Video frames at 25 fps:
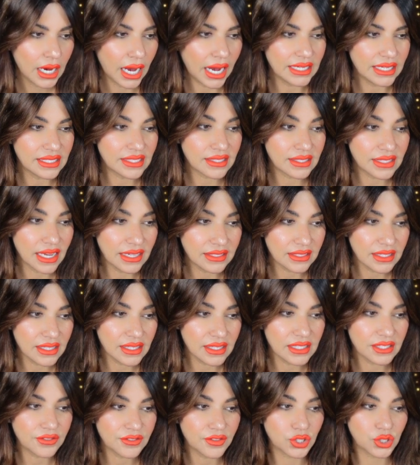and
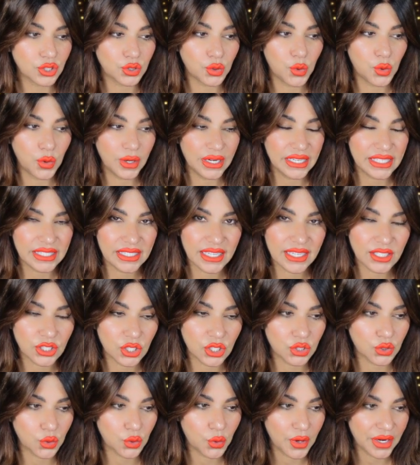sentenced for 26
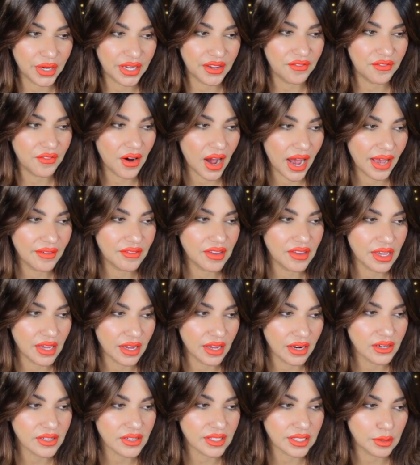to 25
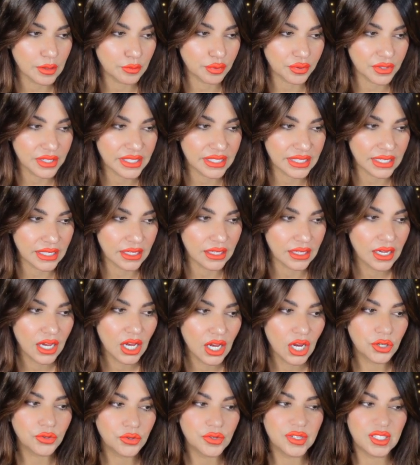years in prison,
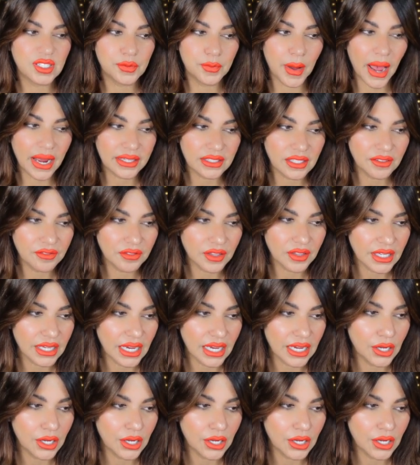respectively.